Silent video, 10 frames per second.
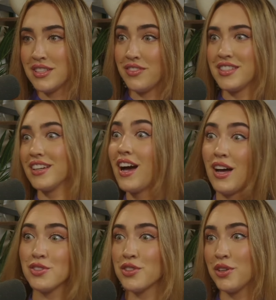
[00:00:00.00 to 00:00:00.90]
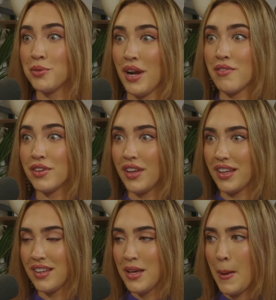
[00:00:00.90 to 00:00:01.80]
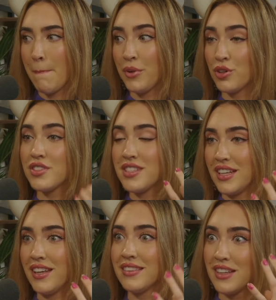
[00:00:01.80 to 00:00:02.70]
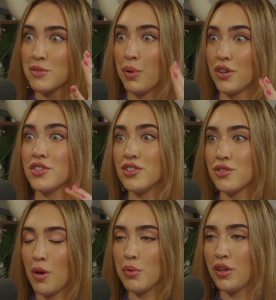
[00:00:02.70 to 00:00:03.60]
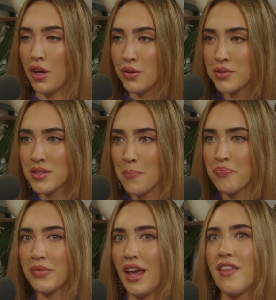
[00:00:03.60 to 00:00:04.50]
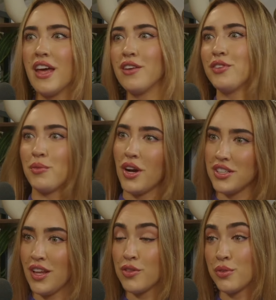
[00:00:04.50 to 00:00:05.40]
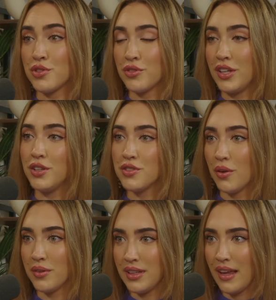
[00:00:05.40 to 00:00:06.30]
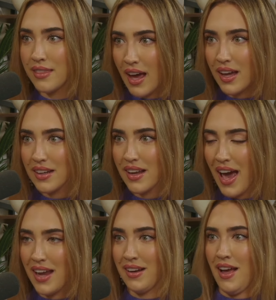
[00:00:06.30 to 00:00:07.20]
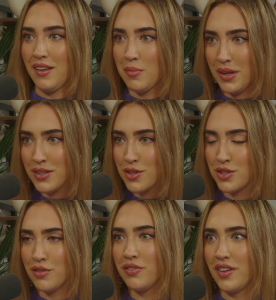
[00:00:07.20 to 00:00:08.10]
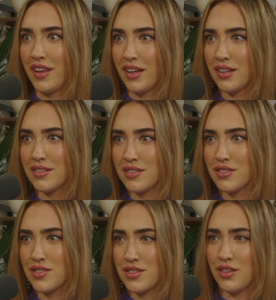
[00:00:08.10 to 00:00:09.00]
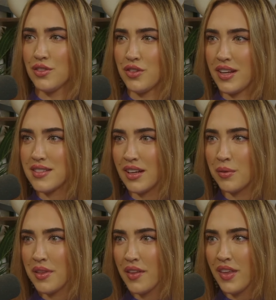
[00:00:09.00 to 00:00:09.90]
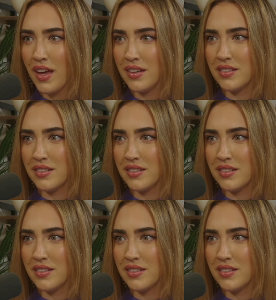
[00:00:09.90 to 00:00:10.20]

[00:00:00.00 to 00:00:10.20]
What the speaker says: If it's a concert or whatever, you're seeing this person so up close. And then if you're watching that through a screen, you don't get that added element. So do you feel like it still translated without that?